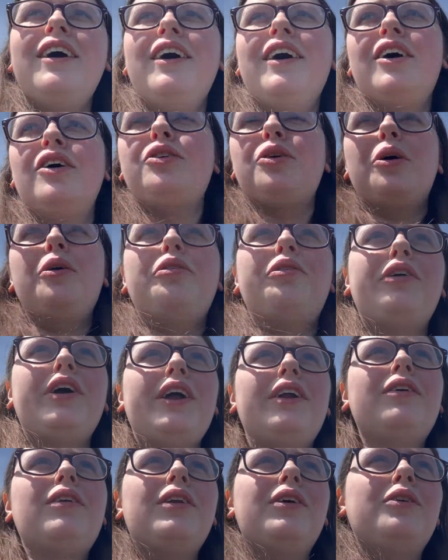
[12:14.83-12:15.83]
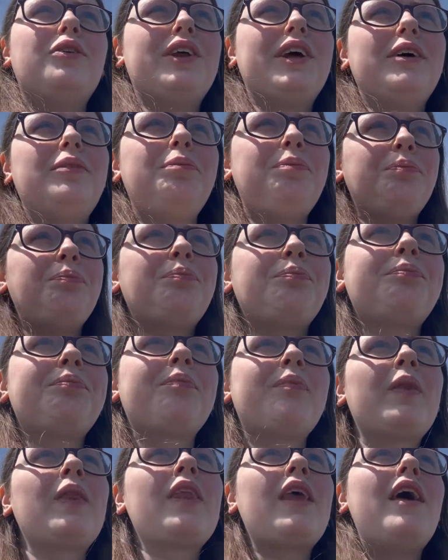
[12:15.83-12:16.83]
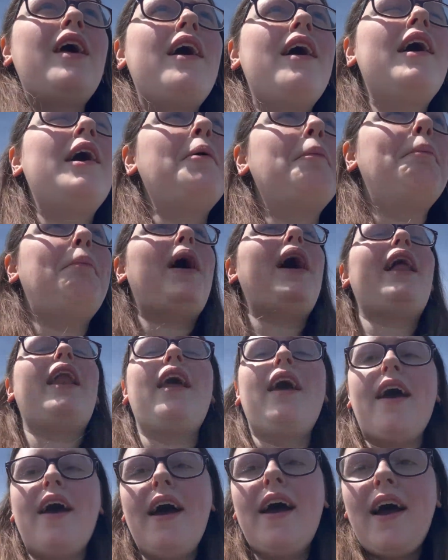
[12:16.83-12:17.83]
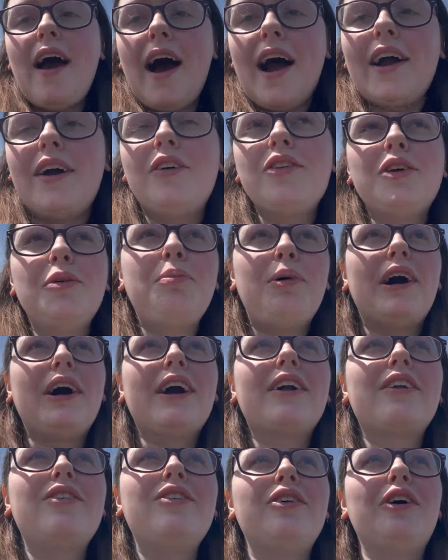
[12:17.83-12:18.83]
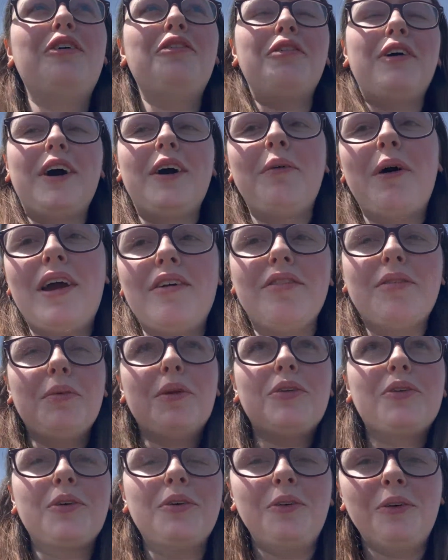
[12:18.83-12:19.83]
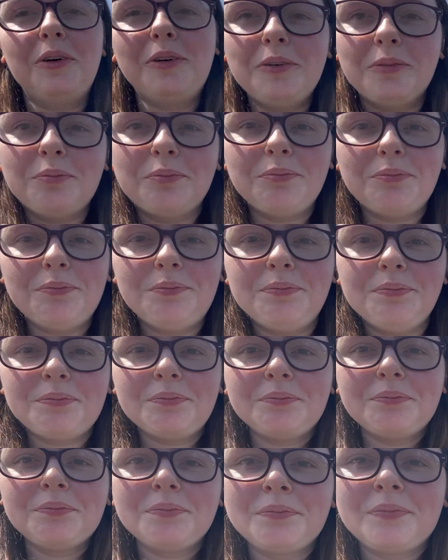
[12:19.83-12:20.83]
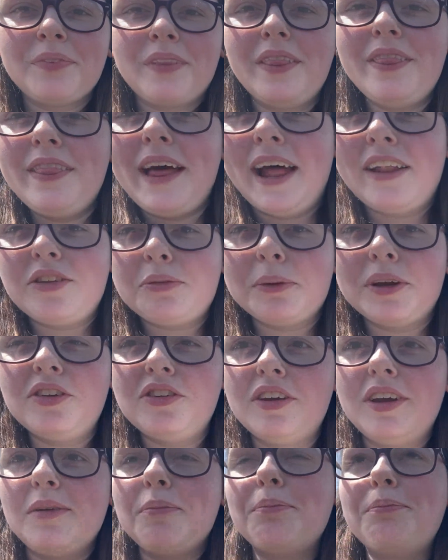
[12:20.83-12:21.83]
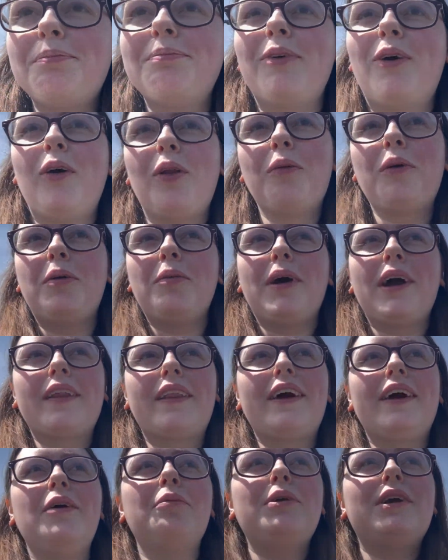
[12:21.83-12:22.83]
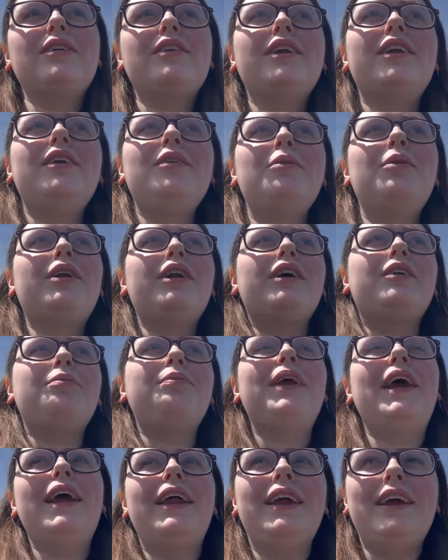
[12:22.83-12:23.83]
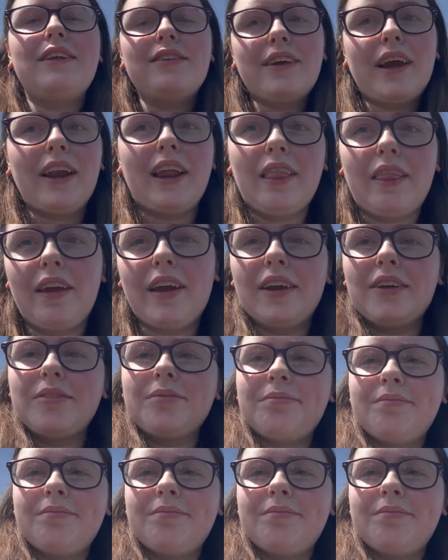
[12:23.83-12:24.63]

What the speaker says: so hopefully I don't lose it. But I also parked so far away from the school. That's my Jeep, all the way back there, because I didn't want to hit into anything.